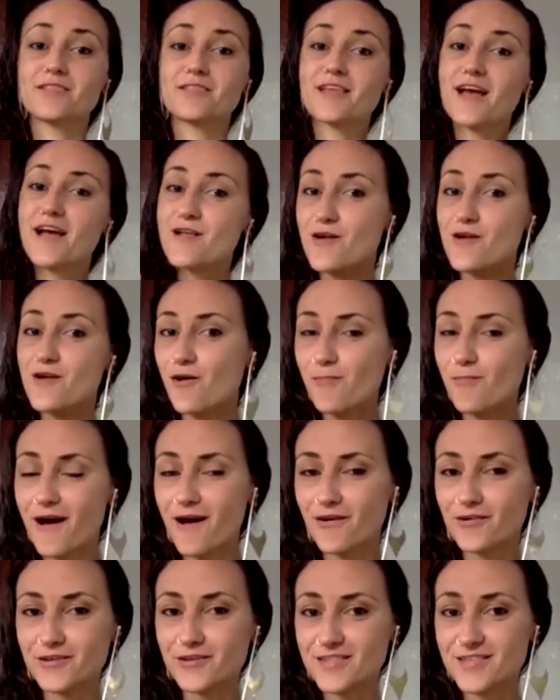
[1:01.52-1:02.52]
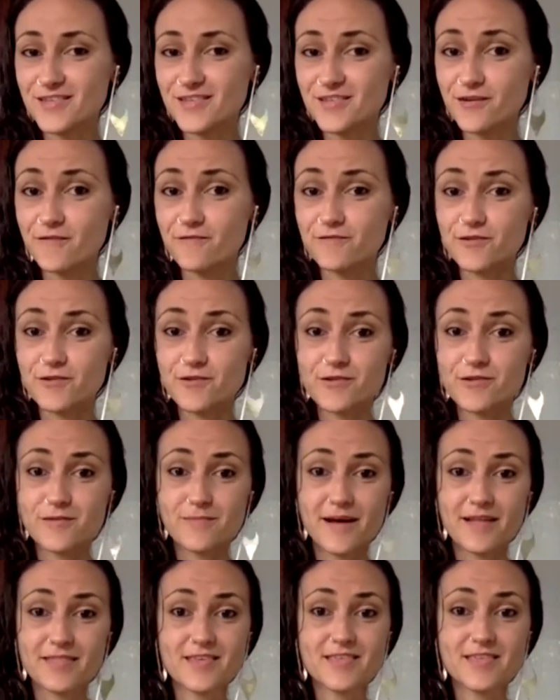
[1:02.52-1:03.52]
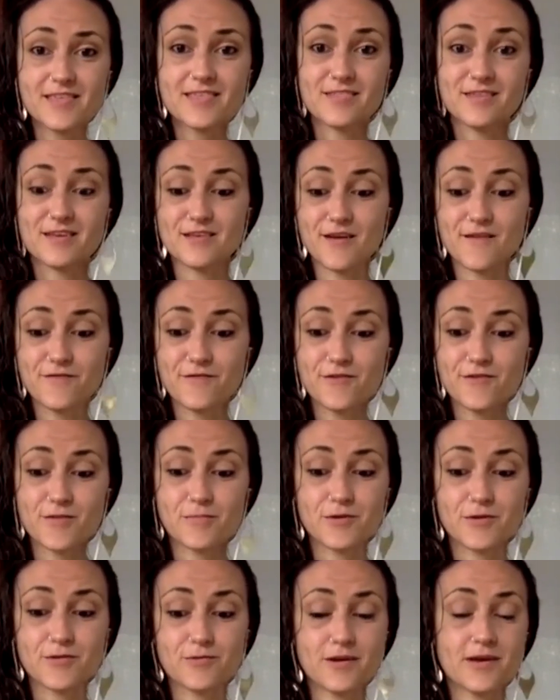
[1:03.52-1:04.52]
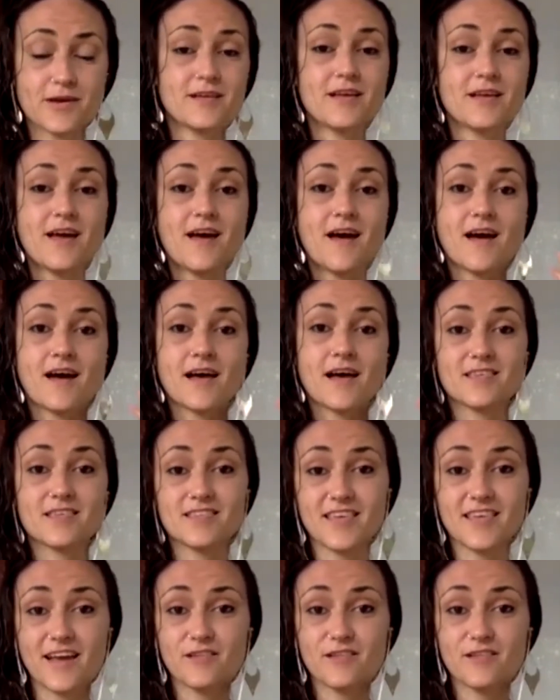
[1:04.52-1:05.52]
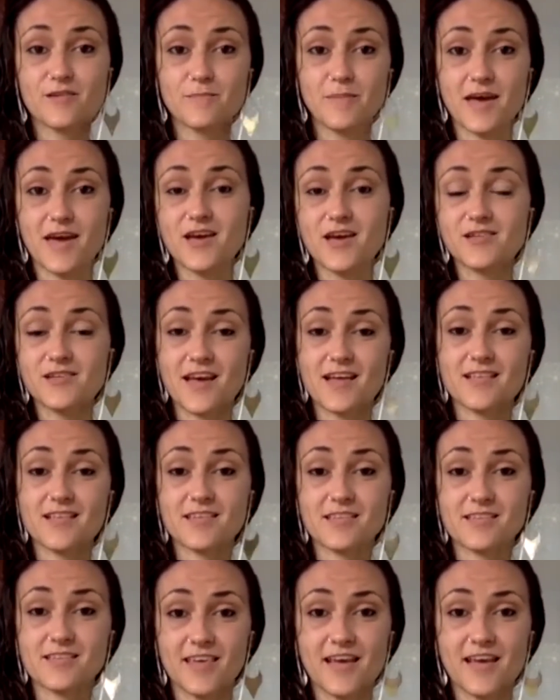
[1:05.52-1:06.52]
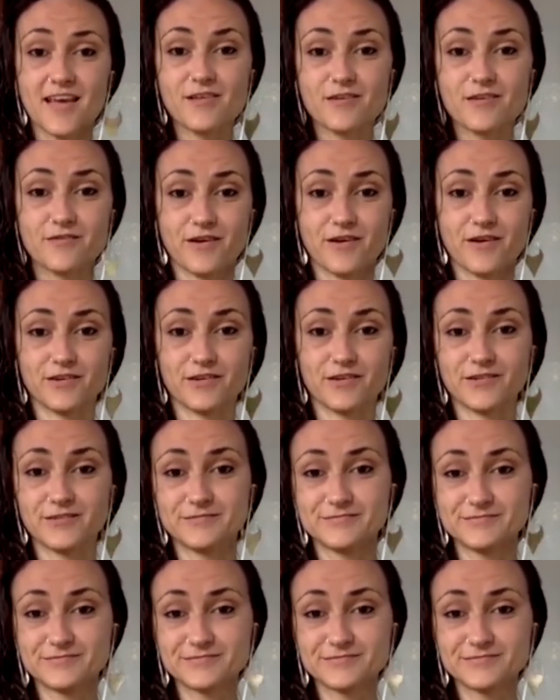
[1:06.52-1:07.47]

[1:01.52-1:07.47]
because I know my audience is confused about this, the difference between a sales page and a sales funnel.